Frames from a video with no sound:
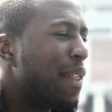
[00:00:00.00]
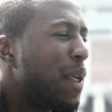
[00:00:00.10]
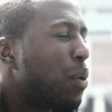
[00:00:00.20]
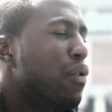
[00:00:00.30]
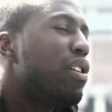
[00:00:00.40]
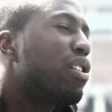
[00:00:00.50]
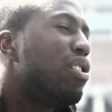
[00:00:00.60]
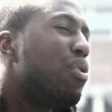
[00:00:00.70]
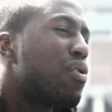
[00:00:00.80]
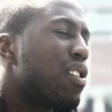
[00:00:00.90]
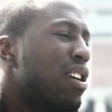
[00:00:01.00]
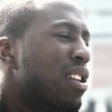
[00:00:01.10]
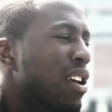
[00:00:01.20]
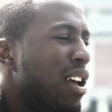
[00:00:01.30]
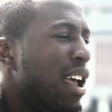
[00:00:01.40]
I think we're really close,
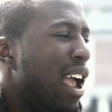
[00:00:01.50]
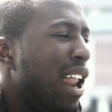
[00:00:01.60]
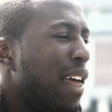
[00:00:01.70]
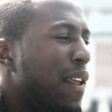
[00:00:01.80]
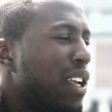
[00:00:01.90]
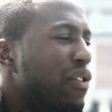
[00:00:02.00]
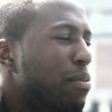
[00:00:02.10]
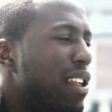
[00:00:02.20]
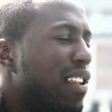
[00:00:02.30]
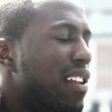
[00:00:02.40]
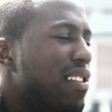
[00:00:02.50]
and I think everybody